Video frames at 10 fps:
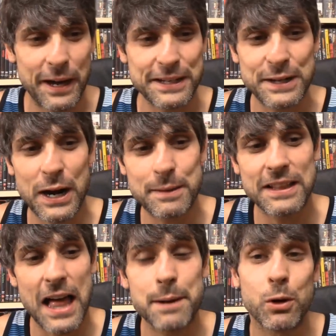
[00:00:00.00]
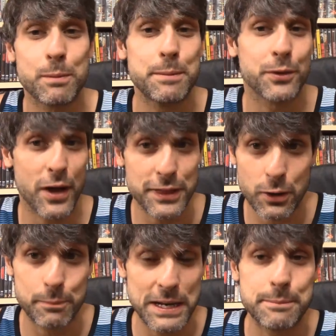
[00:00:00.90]
but you know what I mean? A lot of more people thought they
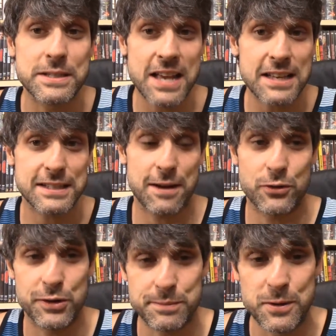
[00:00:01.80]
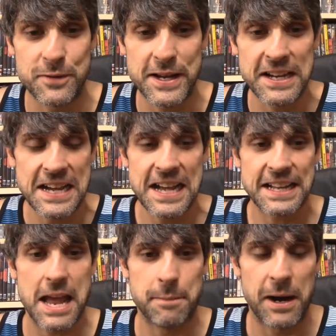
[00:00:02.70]
were being possessed after this movie
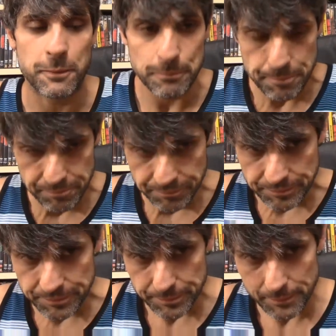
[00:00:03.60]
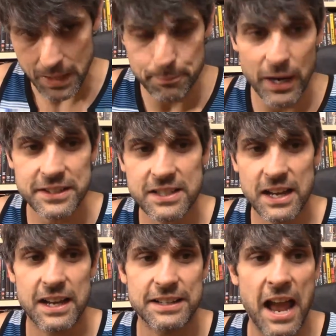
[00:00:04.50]
came out. But
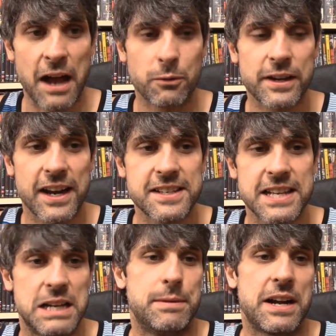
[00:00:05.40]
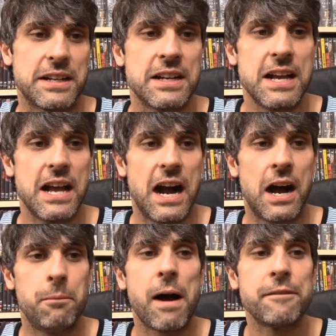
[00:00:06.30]
uh, yeah, what can I say about it?
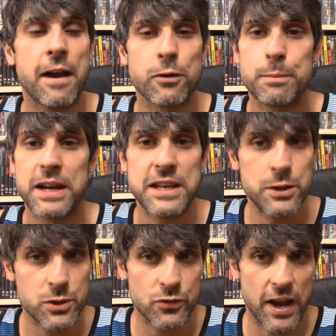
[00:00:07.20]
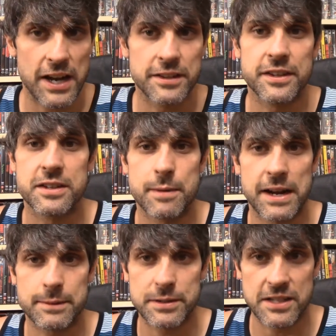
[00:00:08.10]
Um, I've never been a huge fan of the
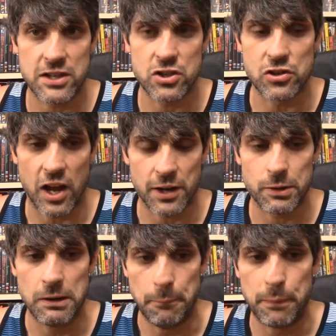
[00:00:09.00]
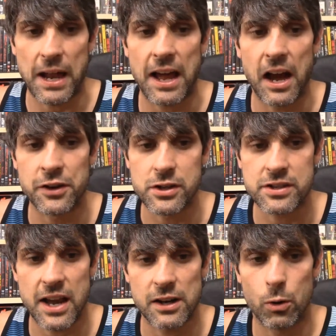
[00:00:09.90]
demonic possession genre, but I
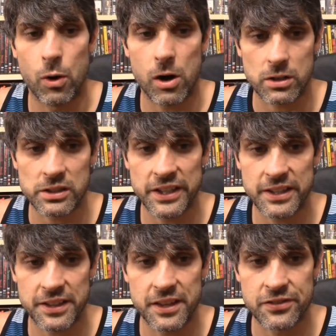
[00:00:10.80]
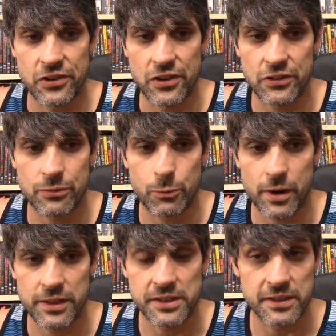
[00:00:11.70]
understand wholeheartedly that this is
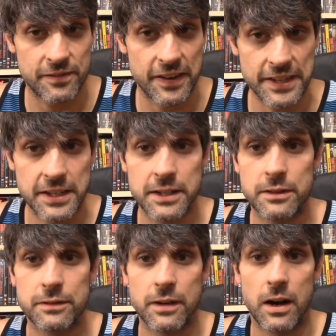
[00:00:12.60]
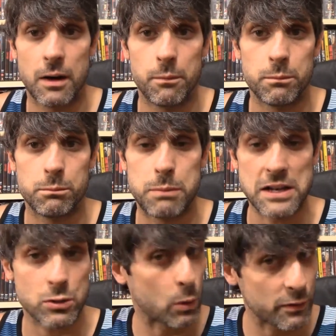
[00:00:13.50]
one of the definitive um,
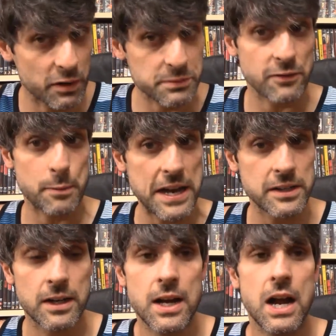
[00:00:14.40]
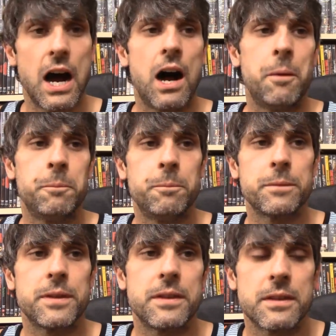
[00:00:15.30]
best horror films ever made. Um,
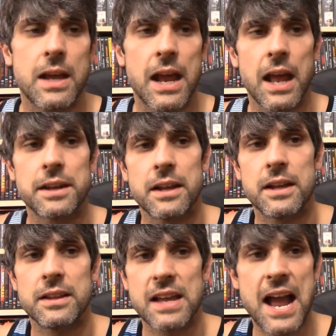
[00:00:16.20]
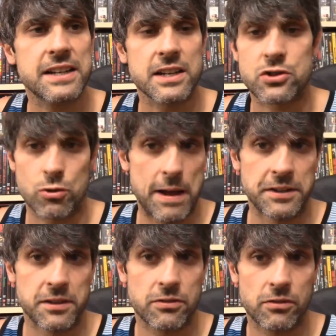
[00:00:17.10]
and the acting's
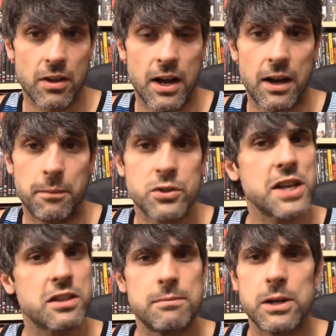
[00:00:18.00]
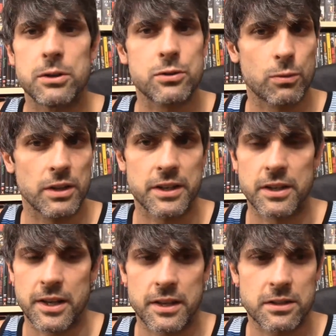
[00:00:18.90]
tremendous. Um, Jason Miller's really
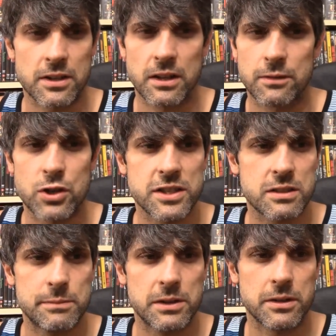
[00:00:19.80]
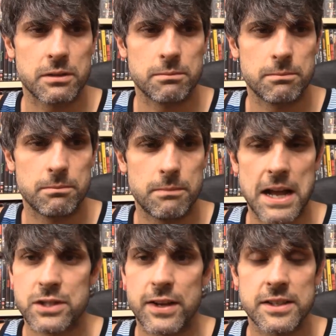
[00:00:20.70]
good in this. I love Jason Miller.
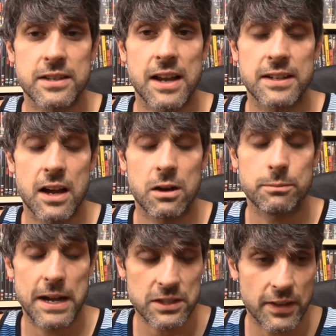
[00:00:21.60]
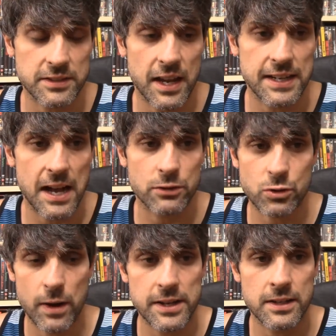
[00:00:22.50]
Max von Sydow. Max von Sydow is
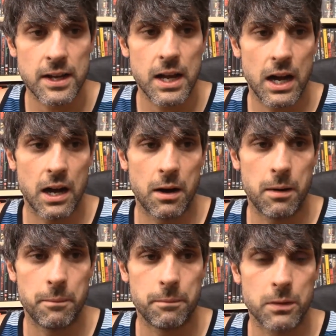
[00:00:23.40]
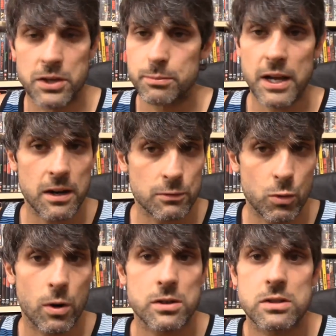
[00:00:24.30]
great. Um, Linda Blair, of
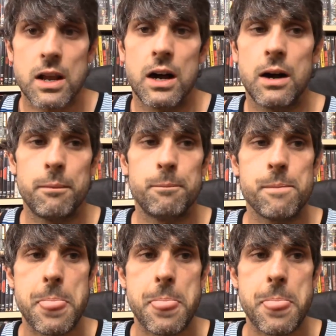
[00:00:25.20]
course. Um,